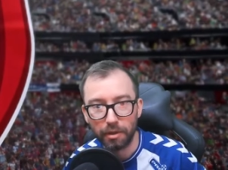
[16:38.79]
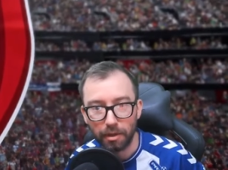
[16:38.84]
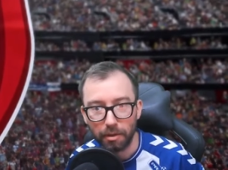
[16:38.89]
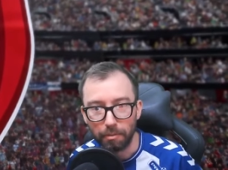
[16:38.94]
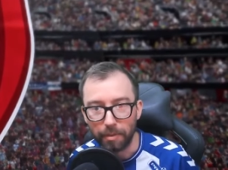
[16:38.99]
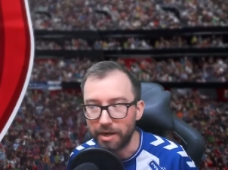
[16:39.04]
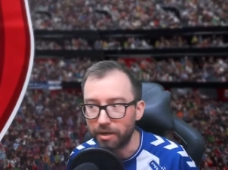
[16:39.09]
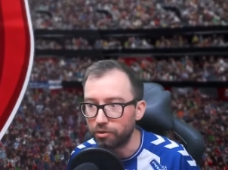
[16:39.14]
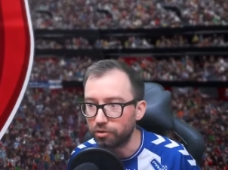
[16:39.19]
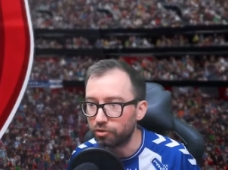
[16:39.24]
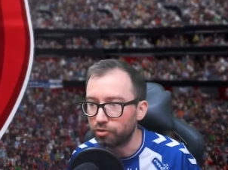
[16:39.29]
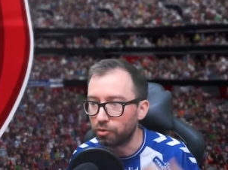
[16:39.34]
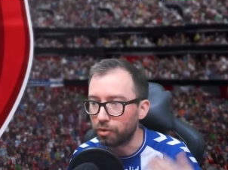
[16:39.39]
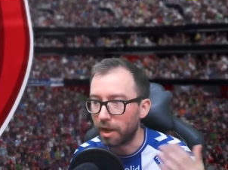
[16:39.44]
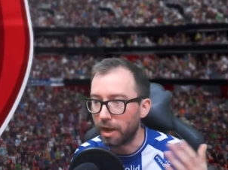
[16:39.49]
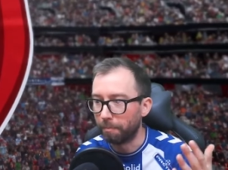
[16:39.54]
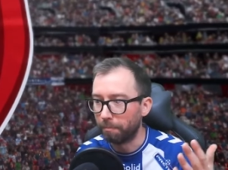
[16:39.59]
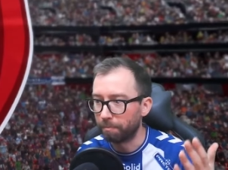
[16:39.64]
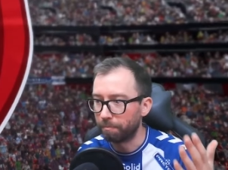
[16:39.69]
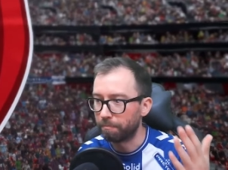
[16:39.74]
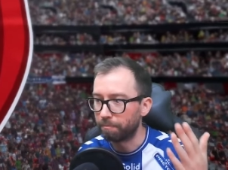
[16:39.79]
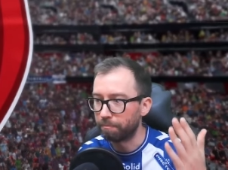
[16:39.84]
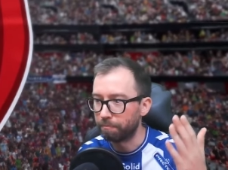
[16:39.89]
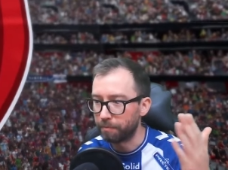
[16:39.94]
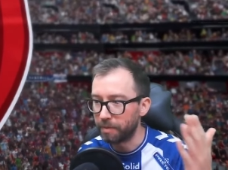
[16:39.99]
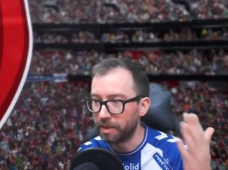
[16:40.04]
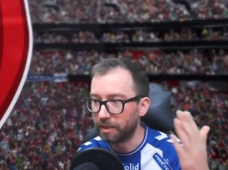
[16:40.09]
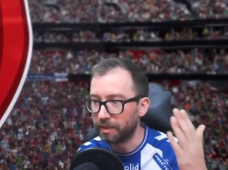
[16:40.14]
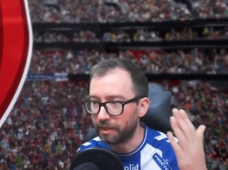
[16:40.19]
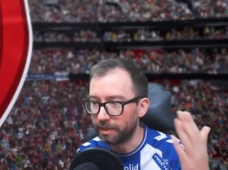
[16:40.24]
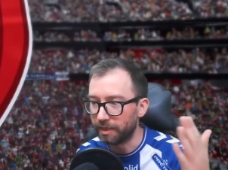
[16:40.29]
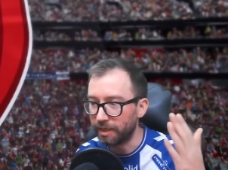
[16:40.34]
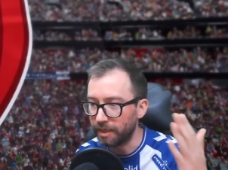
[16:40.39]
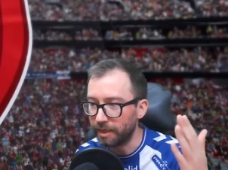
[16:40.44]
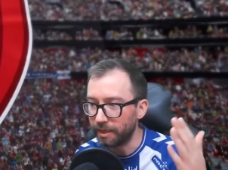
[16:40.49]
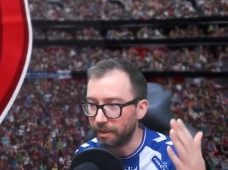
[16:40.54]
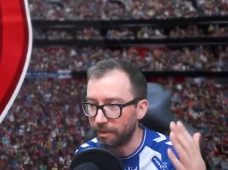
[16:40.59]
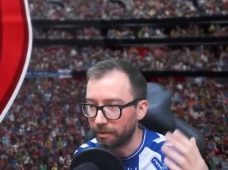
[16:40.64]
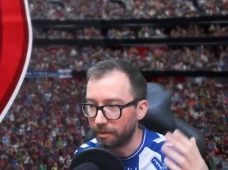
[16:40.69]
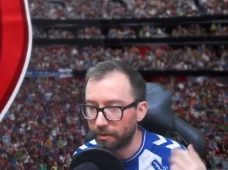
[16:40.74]
Marcus Thuram being the
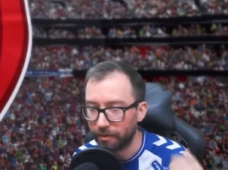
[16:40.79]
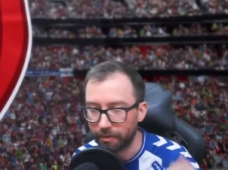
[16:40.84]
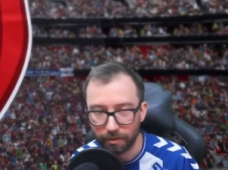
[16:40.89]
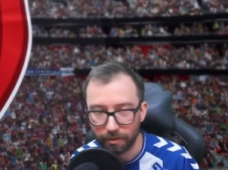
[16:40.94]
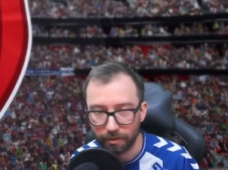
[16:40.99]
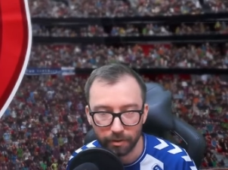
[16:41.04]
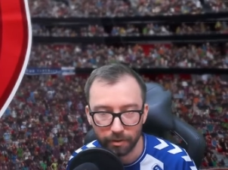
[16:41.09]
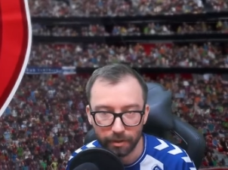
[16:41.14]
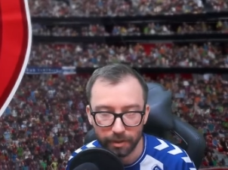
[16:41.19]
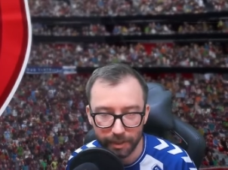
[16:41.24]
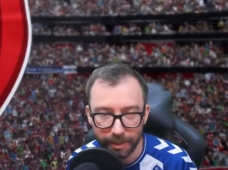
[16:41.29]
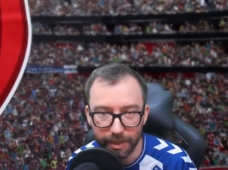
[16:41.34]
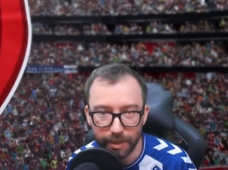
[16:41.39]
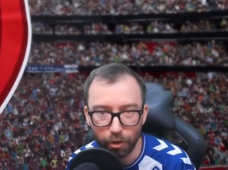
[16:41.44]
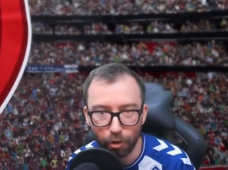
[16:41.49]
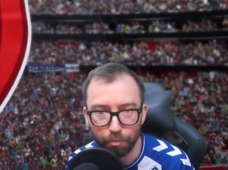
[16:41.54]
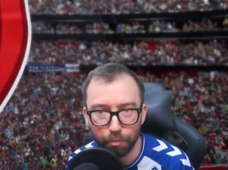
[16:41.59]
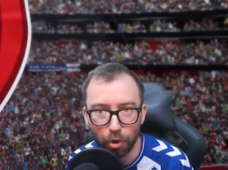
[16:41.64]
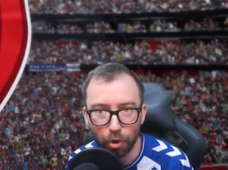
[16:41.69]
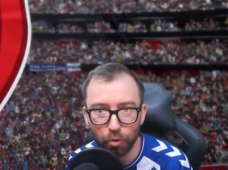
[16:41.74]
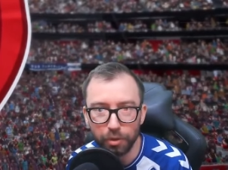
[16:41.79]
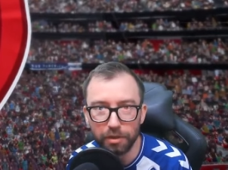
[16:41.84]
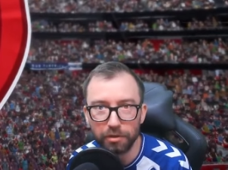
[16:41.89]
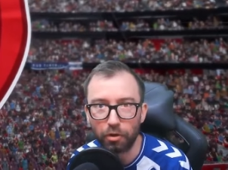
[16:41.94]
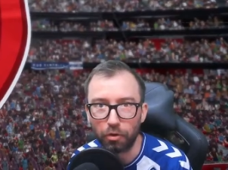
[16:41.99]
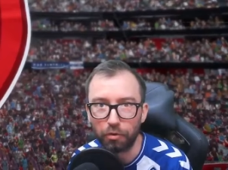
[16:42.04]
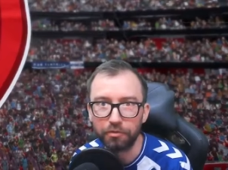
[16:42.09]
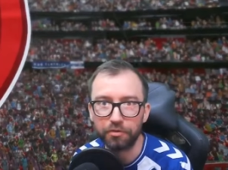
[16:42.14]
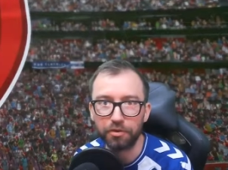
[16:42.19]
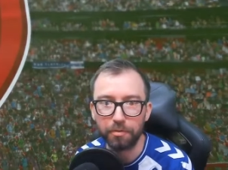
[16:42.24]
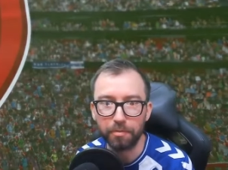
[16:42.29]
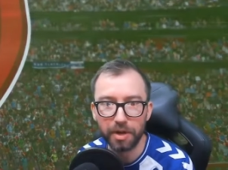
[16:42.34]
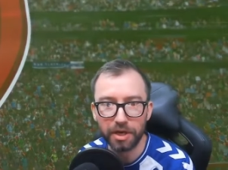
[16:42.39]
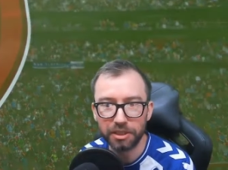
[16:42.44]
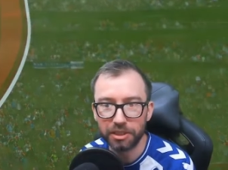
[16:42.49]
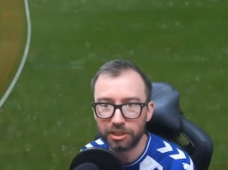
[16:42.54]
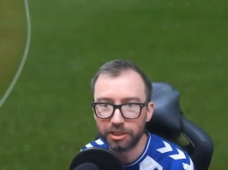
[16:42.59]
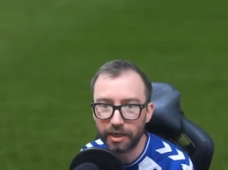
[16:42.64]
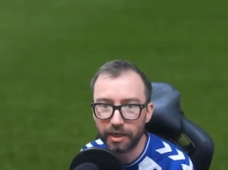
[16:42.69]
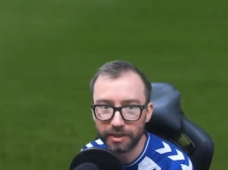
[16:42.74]
key component of the
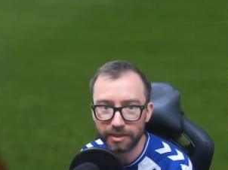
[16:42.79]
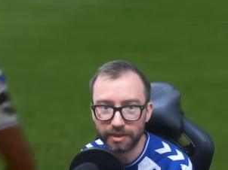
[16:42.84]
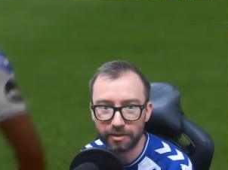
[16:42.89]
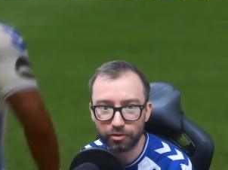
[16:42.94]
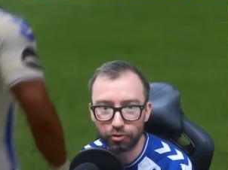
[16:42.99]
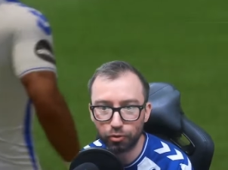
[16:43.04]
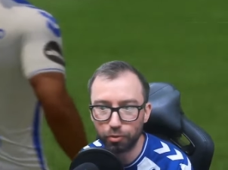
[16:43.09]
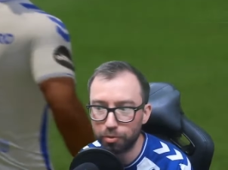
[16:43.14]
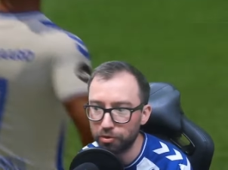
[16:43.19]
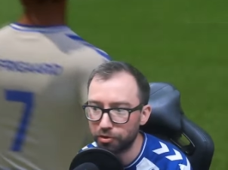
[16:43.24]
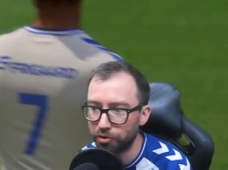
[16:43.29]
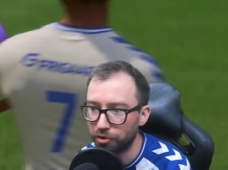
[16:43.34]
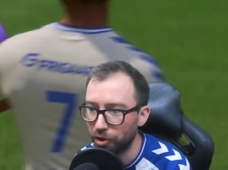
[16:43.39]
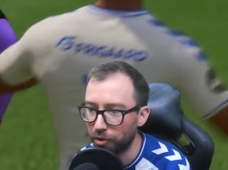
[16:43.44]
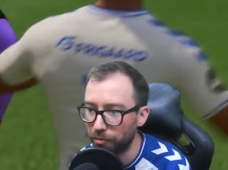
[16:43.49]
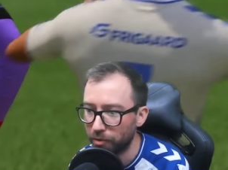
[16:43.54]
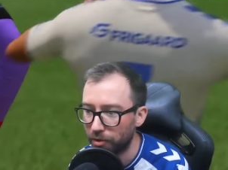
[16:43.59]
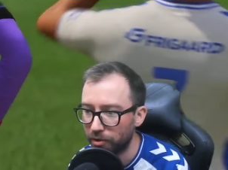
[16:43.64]
bench as a super sub.